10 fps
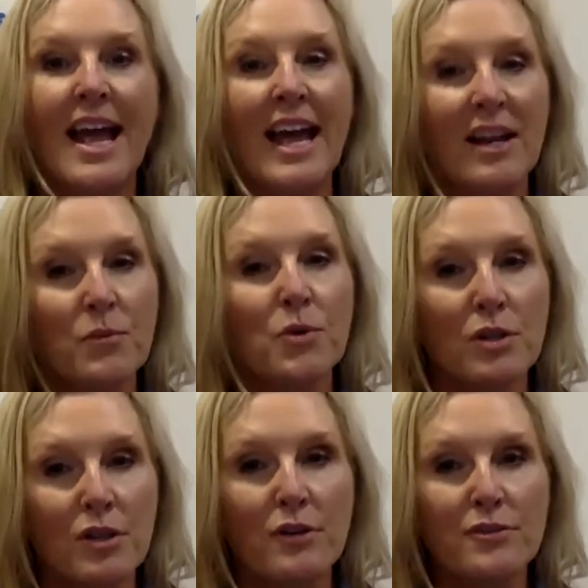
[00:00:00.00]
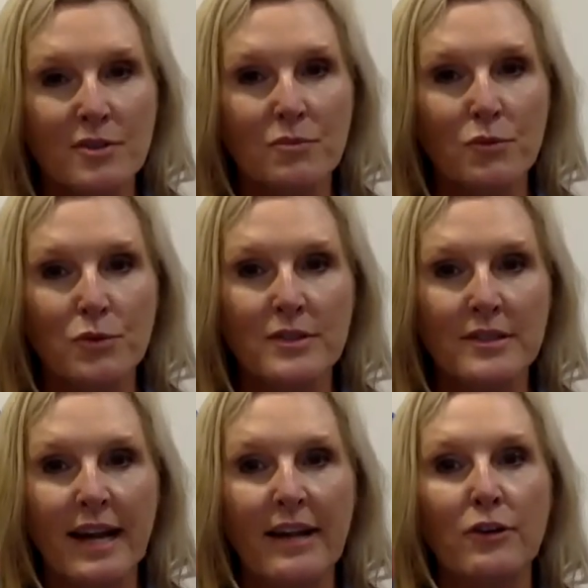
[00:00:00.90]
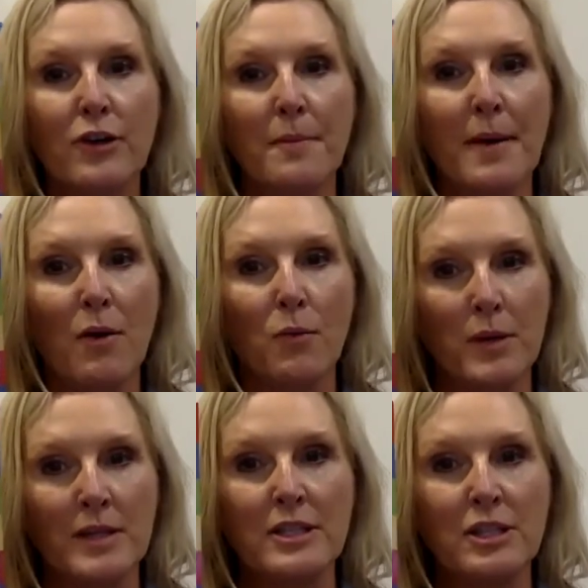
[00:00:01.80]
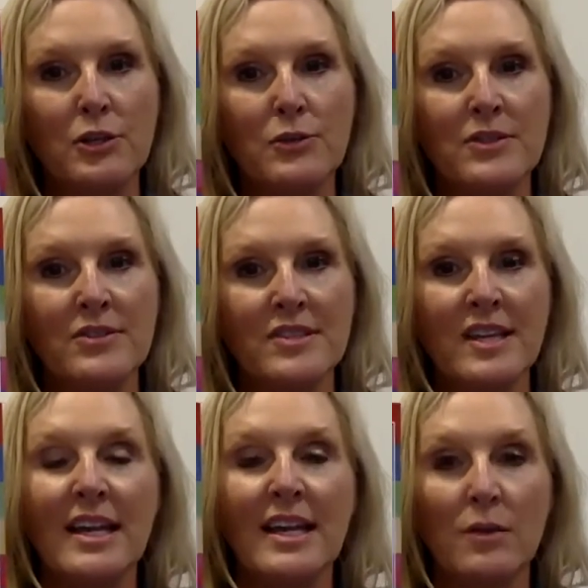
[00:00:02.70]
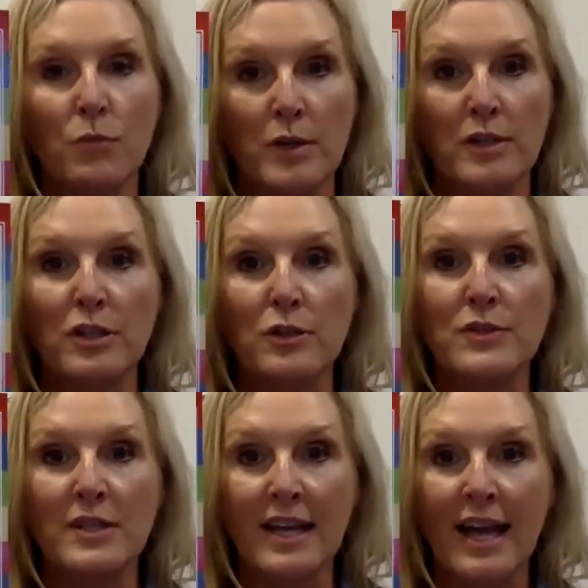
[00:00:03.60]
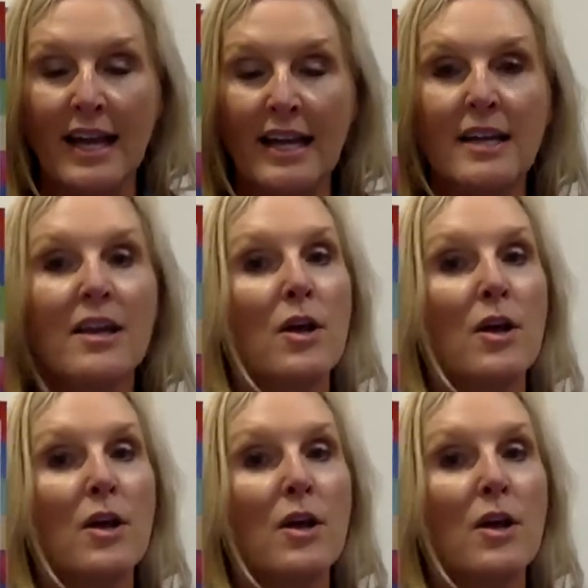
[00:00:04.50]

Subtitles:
And we'll learn some rules later about when to use a C and when to use a K.